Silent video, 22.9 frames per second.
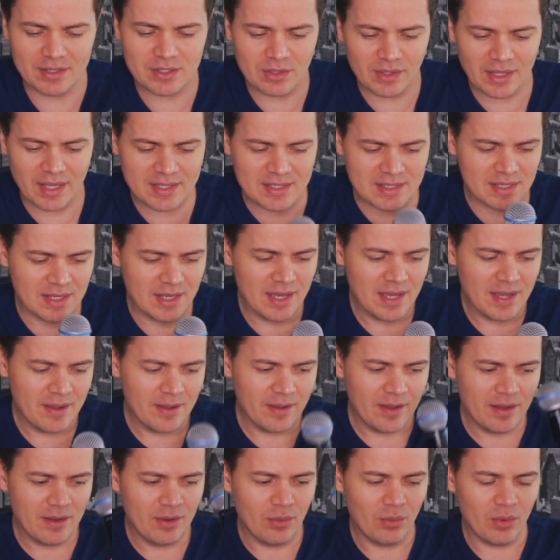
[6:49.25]
So that's
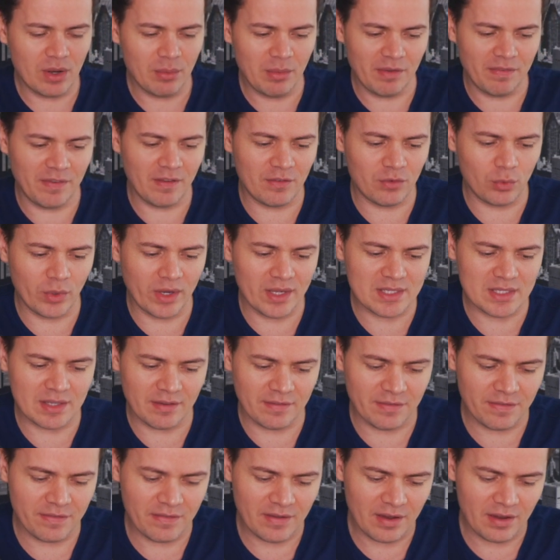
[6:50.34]
one of my favorite ways
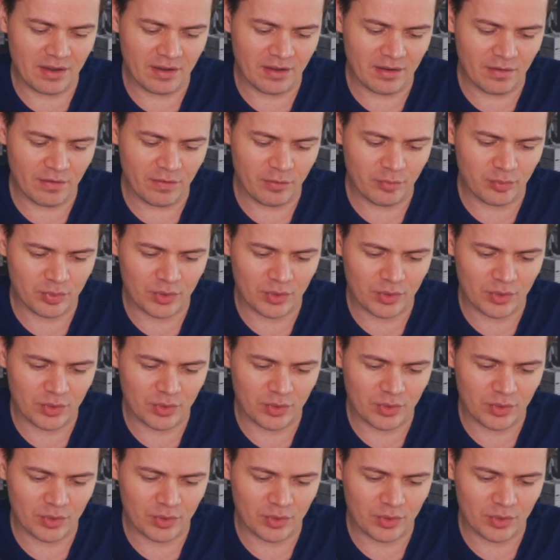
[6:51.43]
of